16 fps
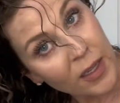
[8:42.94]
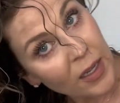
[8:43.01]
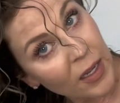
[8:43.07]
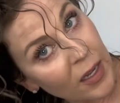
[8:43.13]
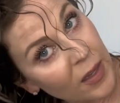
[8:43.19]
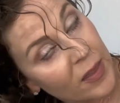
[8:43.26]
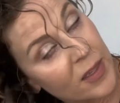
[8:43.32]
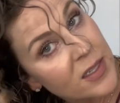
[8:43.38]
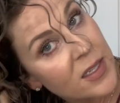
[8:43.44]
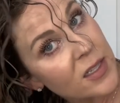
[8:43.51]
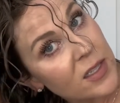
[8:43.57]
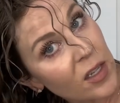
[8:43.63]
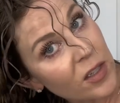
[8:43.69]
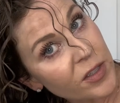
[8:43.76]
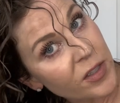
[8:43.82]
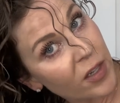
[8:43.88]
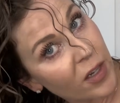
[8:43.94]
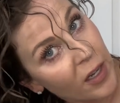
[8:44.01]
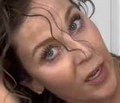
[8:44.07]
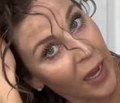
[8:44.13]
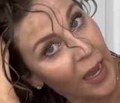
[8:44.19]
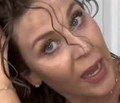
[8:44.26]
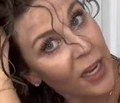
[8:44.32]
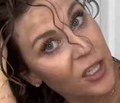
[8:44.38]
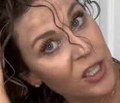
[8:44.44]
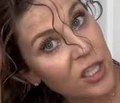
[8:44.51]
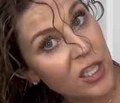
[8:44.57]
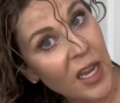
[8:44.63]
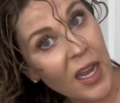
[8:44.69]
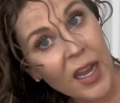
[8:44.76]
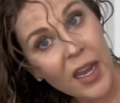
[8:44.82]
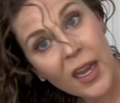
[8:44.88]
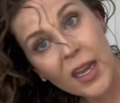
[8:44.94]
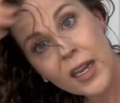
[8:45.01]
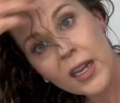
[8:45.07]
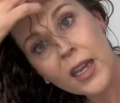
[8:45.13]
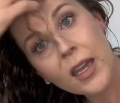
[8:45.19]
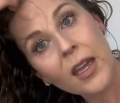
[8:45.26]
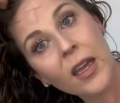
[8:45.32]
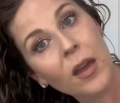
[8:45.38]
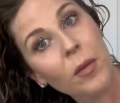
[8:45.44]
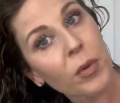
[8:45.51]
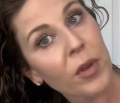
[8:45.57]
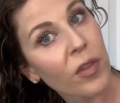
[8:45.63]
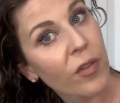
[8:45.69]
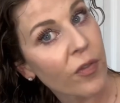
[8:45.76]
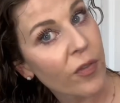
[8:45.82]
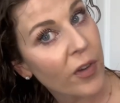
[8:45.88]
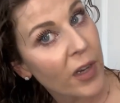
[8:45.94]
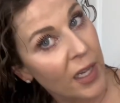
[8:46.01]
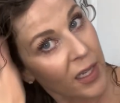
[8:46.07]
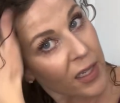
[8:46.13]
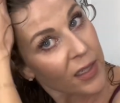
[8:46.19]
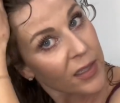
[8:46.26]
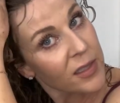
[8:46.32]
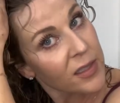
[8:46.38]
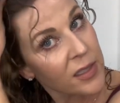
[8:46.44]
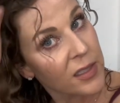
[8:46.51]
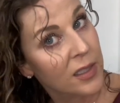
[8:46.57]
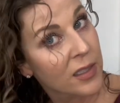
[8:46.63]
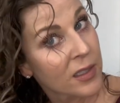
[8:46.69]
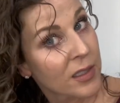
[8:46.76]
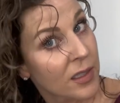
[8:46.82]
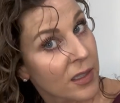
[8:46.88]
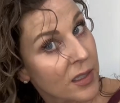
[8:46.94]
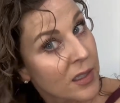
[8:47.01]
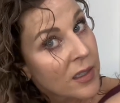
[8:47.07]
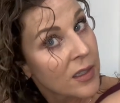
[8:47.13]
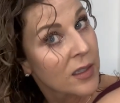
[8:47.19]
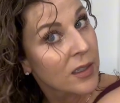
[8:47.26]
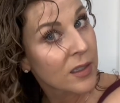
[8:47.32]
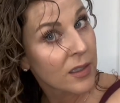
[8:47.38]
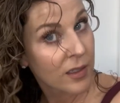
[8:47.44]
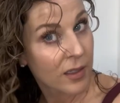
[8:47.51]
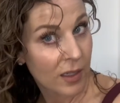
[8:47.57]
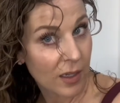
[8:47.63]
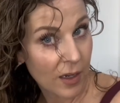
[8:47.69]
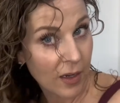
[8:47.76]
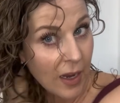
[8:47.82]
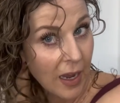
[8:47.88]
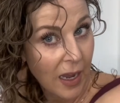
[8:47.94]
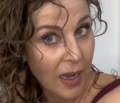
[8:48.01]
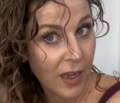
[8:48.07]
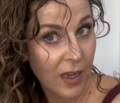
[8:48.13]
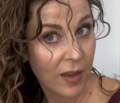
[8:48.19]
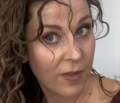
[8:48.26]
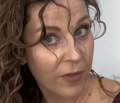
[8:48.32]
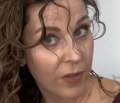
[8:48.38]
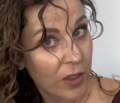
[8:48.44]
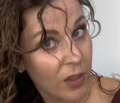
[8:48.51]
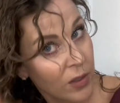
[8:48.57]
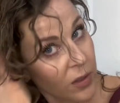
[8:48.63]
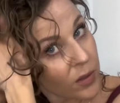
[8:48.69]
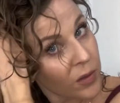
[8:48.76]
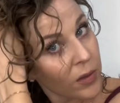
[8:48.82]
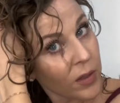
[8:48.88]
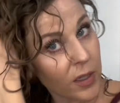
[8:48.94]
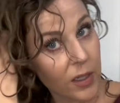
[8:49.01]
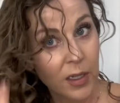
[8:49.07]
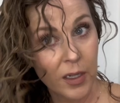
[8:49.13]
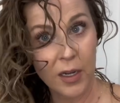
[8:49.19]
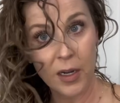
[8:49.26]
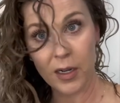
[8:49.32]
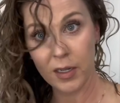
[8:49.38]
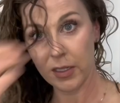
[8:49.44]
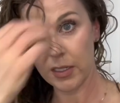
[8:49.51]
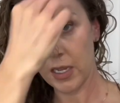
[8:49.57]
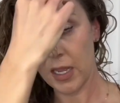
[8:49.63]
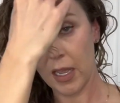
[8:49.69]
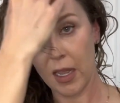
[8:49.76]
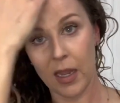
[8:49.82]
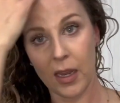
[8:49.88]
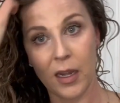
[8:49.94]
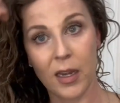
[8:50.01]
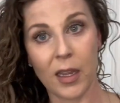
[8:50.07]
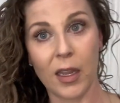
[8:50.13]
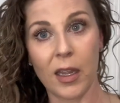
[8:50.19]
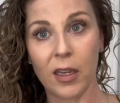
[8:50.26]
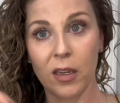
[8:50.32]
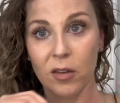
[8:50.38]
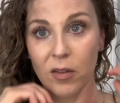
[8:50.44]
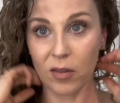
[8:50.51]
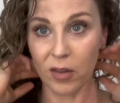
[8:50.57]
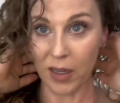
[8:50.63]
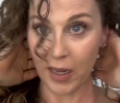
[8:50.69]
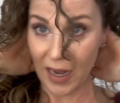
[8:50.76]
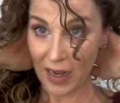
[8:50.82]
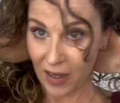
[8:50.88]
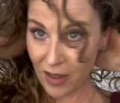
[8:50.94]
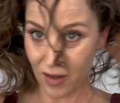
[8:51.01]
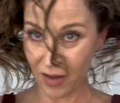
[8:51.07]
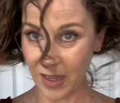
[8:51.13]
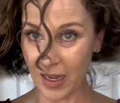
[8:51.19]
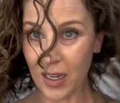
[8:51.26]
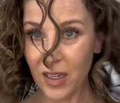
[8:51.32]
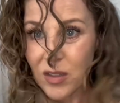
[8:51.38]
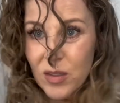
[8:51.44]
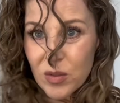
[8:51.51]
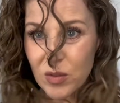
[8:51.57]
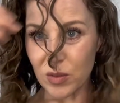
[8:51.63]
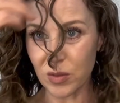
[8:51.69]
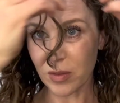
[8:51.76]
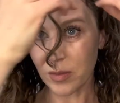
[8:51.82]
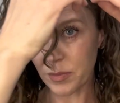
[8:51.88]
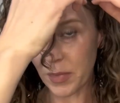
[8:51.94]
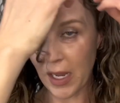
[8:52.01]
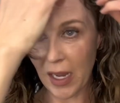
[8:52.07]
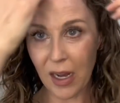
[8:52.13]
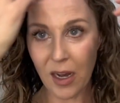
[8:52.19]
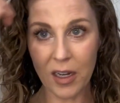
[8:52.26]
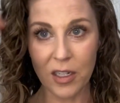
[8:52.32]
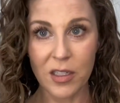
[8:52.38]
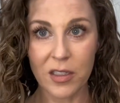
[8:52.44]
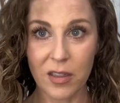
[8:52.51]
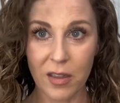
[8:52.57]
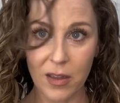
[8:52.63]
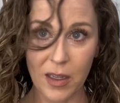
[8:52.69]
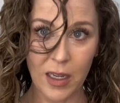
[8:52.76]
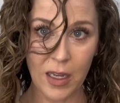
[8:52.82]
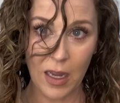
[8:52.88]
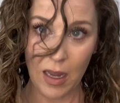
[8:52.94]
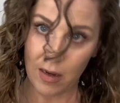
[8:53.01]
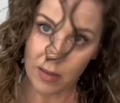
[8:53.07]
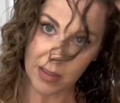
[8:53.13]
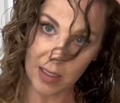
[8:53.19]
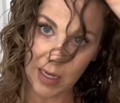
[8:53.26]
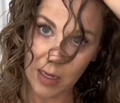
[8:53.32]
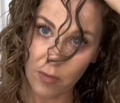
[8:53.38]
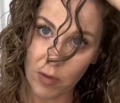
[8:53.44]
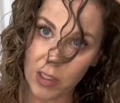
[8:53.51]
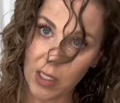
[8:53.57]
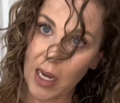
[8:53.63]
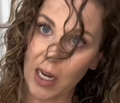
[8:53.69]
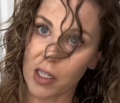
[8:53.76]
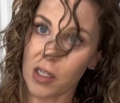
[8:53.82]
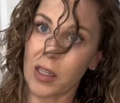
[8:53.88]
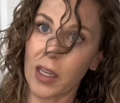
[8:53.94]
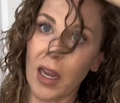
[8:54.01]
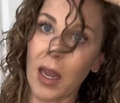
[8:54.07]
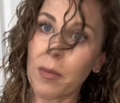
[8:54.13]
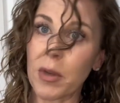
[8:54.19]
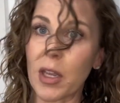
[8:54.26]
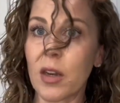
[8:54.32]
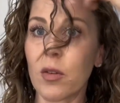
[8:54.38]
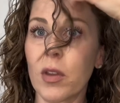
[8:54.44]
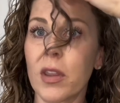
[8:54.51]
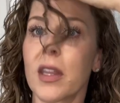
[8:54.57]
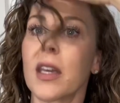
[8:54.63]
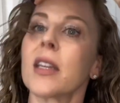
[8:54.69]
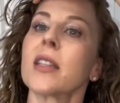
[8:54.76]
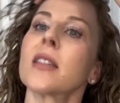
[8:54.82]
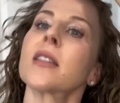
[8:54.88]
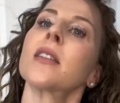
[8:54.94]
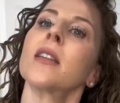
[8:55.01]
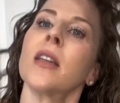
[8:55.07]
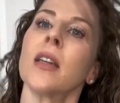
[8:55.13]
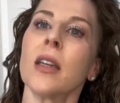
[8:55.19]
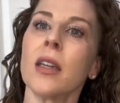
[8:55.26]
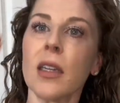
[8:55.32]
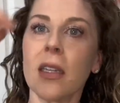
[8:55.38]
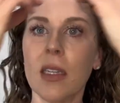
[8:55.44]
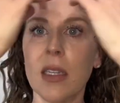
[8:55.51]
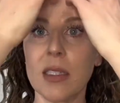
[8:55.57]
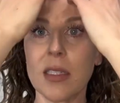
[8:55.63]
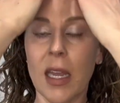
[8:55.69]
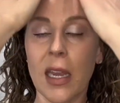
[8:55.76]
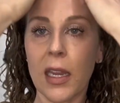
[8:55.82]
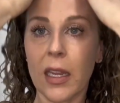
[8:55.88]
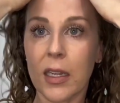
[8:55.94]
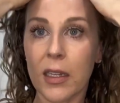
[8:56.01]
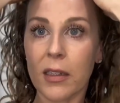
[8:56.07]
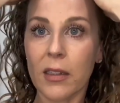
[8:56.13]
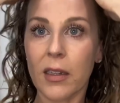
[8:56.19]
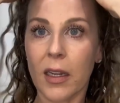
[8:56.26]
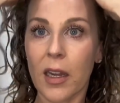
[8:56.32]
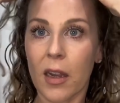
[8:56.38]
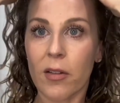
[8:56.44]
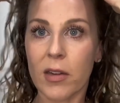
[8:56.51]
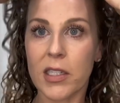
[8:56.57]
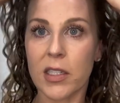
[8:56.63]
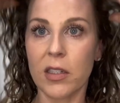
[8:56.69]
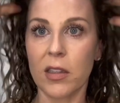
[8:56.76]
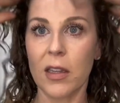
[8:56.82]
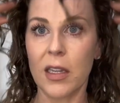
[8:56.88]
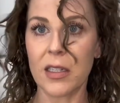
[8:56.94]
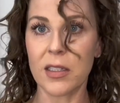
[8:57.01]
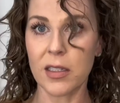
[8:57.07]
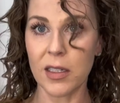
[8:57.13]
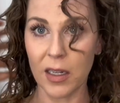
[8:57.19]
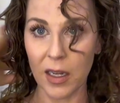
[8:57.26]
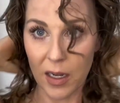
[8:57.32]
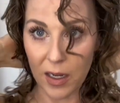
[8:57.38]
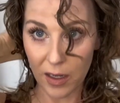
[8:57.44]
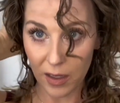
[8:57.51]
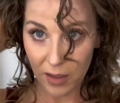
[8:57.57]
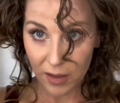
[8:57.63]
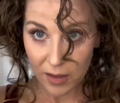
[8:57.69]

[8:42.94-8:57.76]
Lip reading: And this is also gonna add shine, help with frizz. Okay, if you are done and you look at it and you're like, oh, my hair, I just don't like how it's laying, which actually I'm good with this because I always do this to kind of